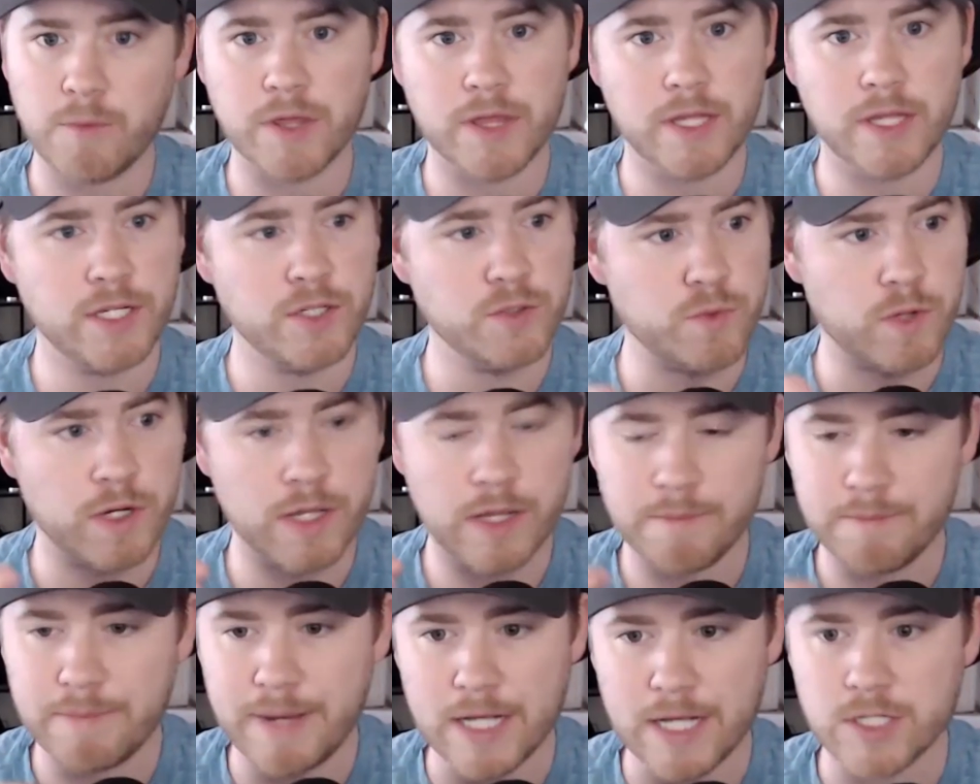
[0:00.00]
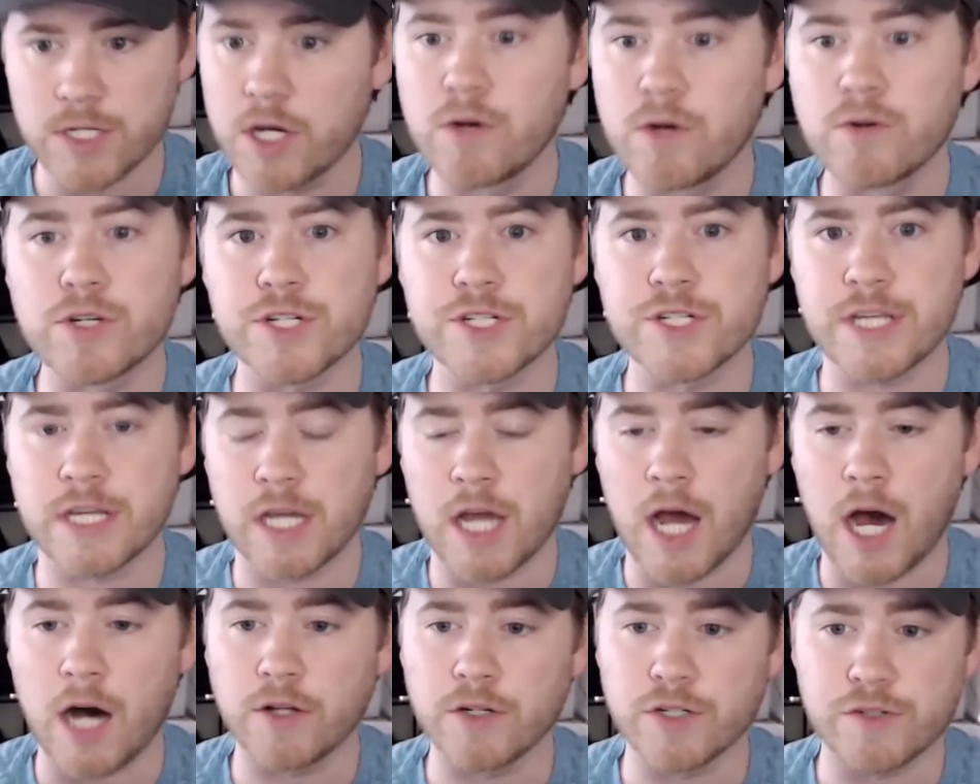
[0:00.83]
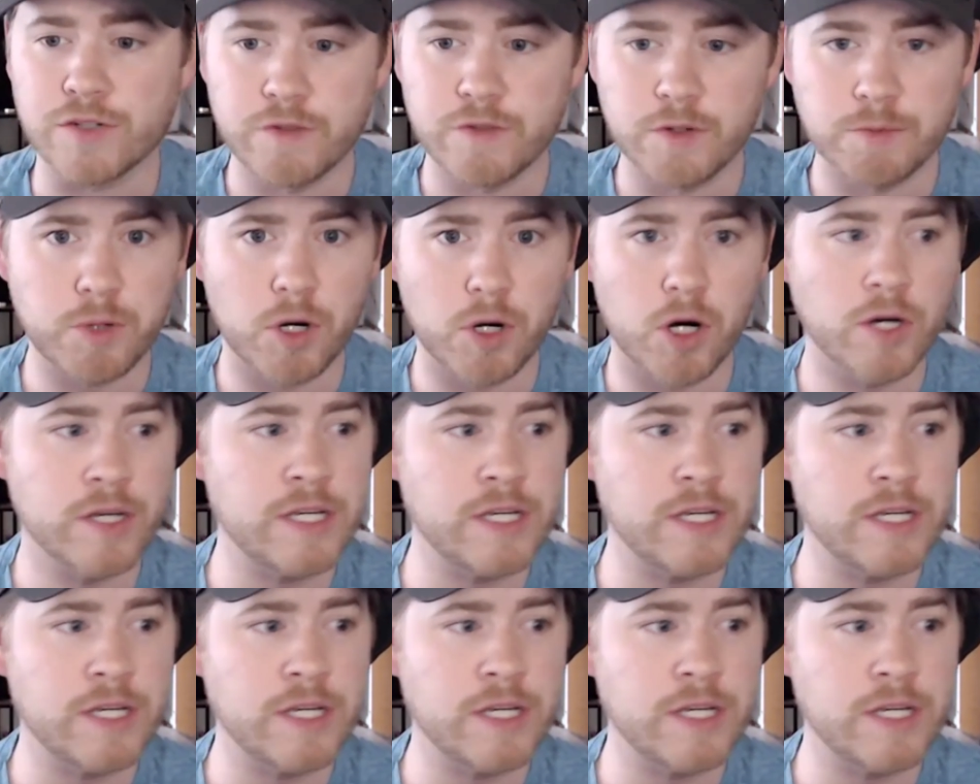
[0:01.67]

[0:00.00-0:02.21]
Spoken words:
We think he's one of the best coaches in college football.